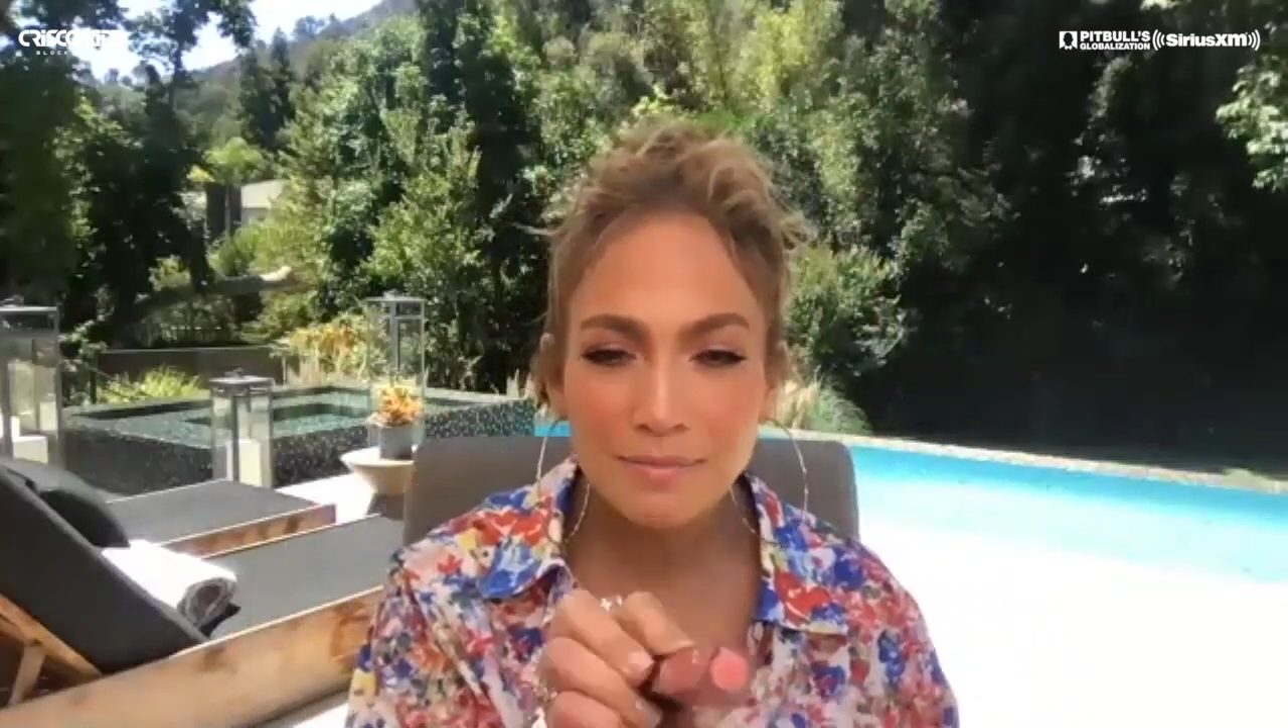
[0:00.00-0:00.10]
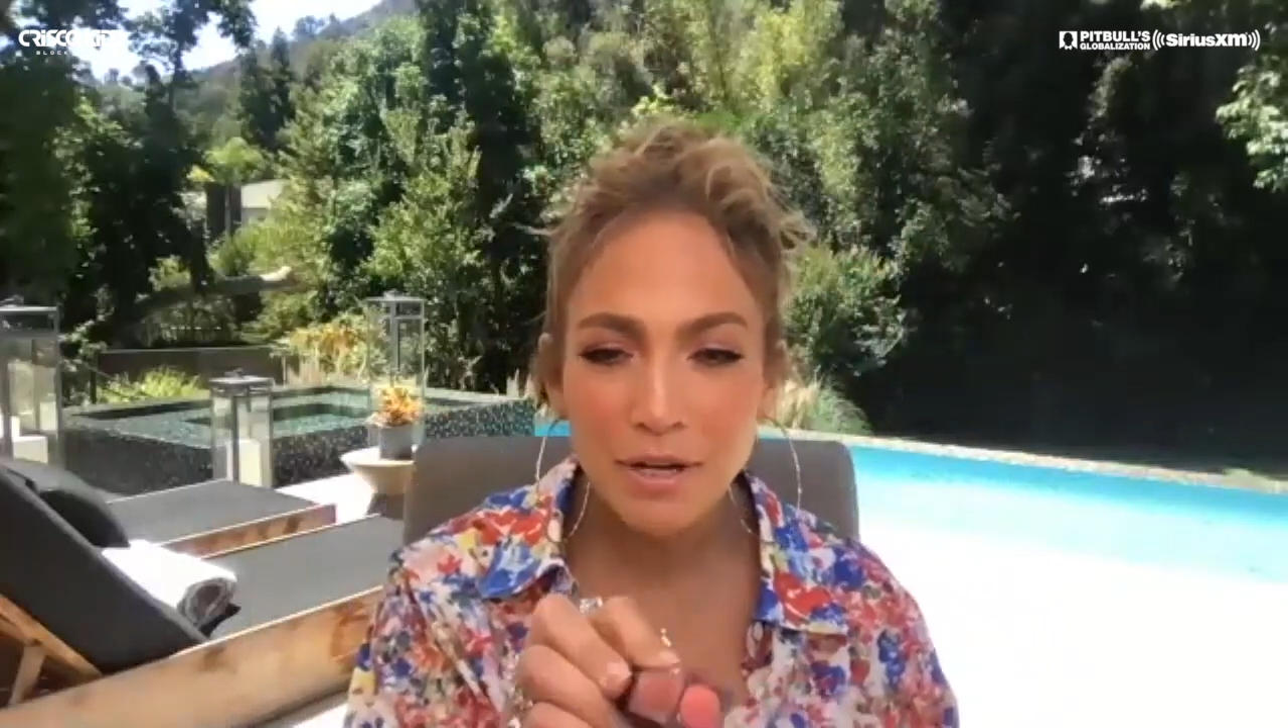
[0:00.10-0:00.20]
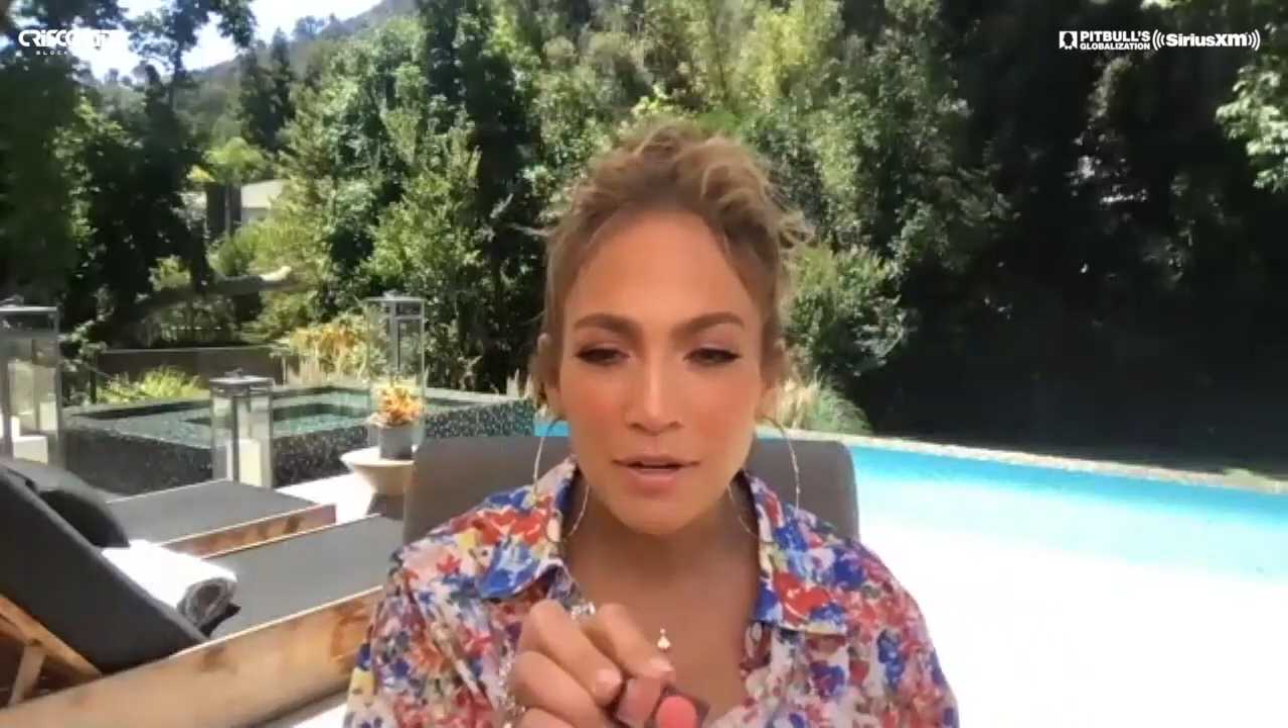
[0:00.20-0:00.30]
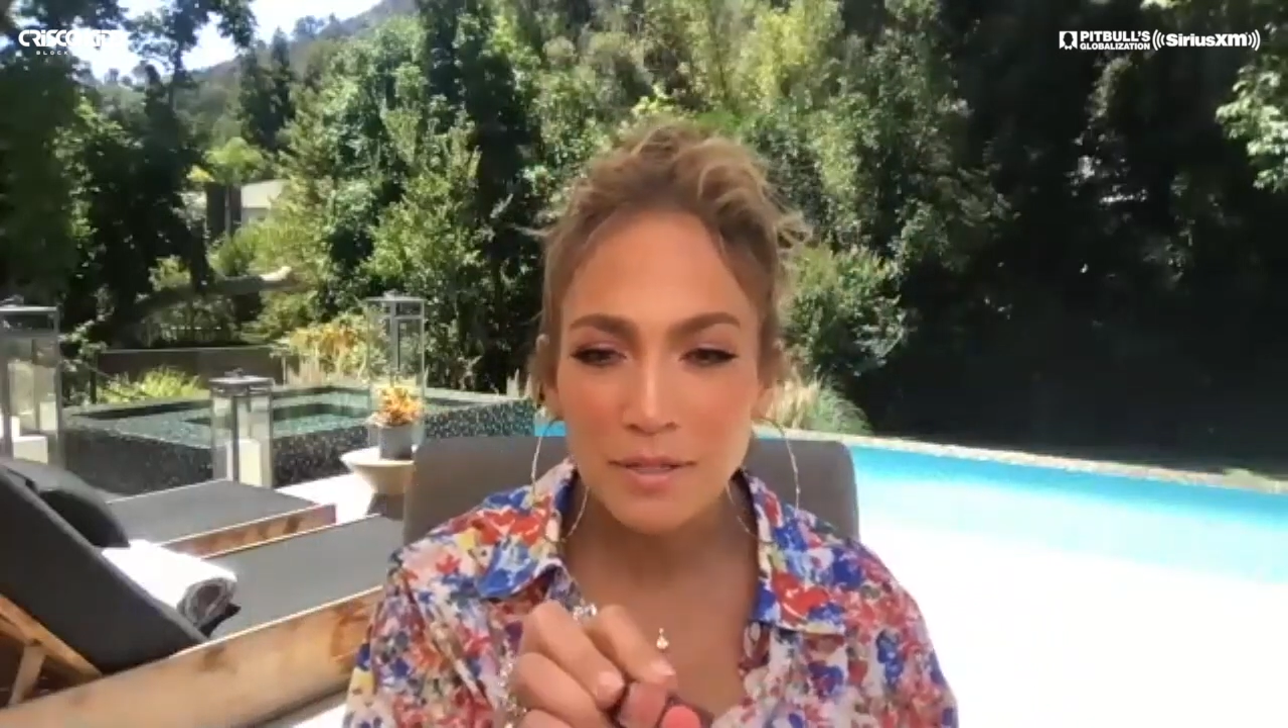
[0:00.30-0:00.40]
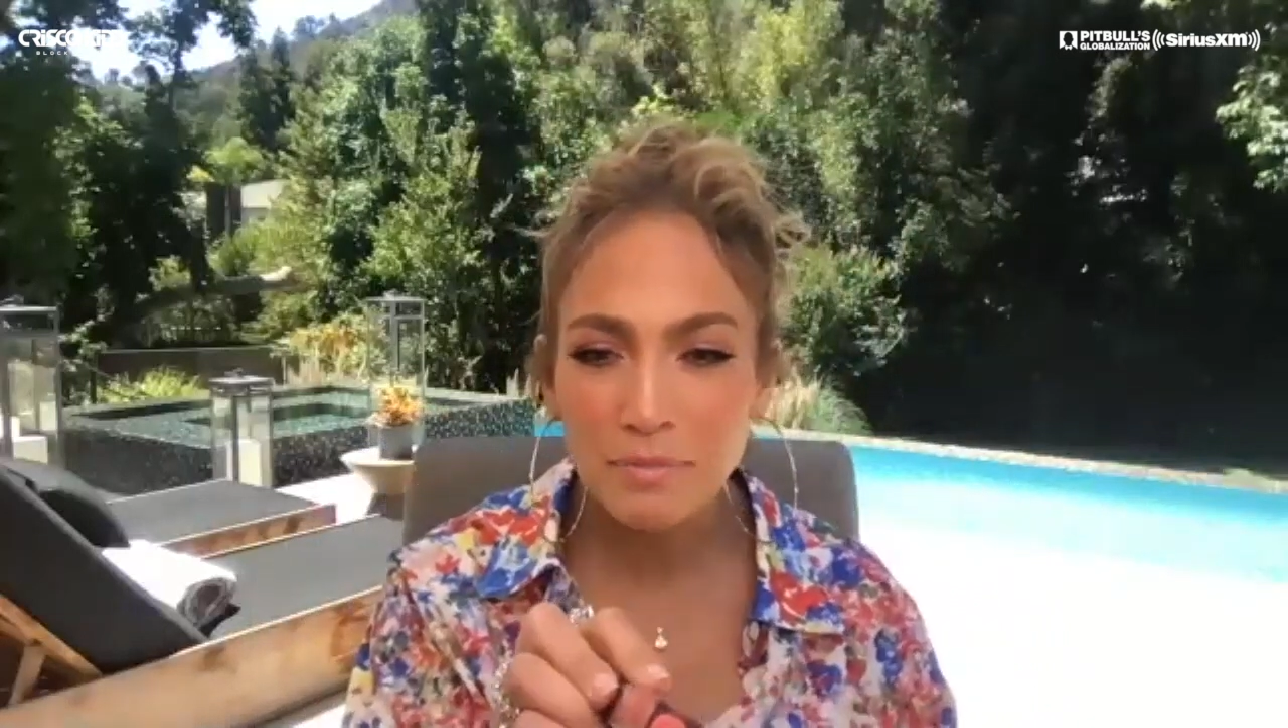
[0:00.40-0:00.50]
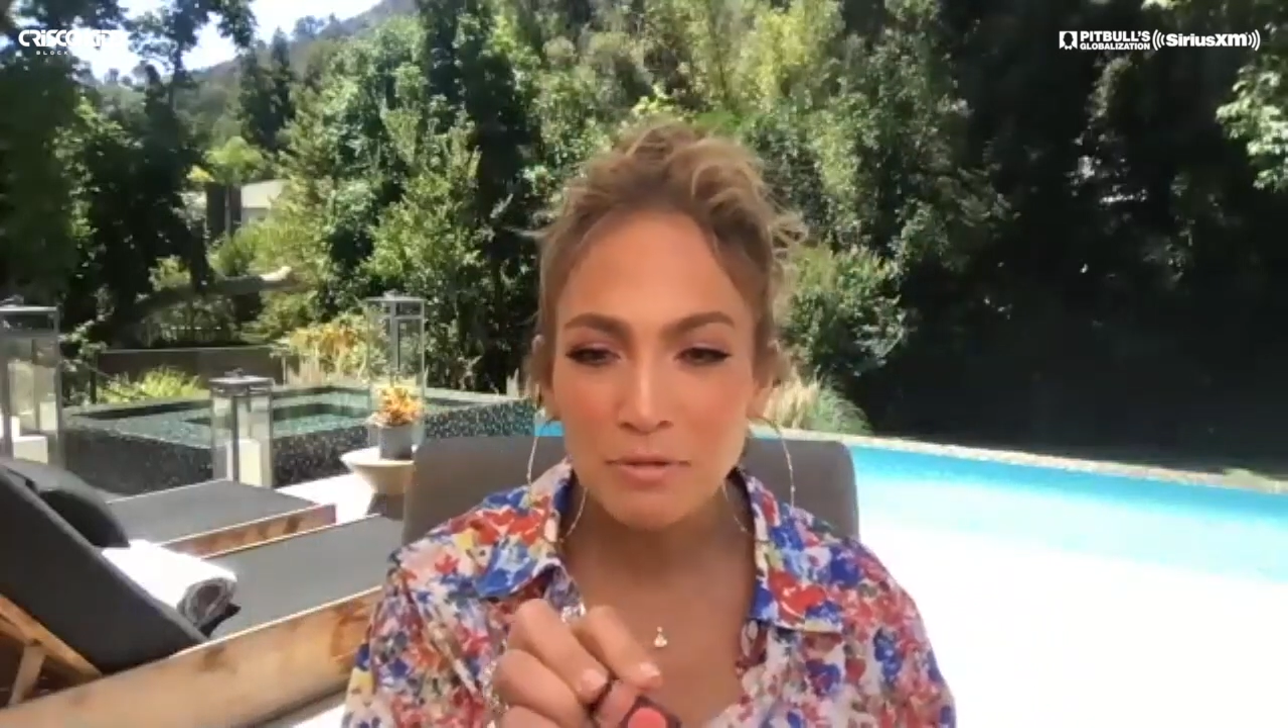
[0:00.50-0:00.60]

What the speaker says: Marilyn.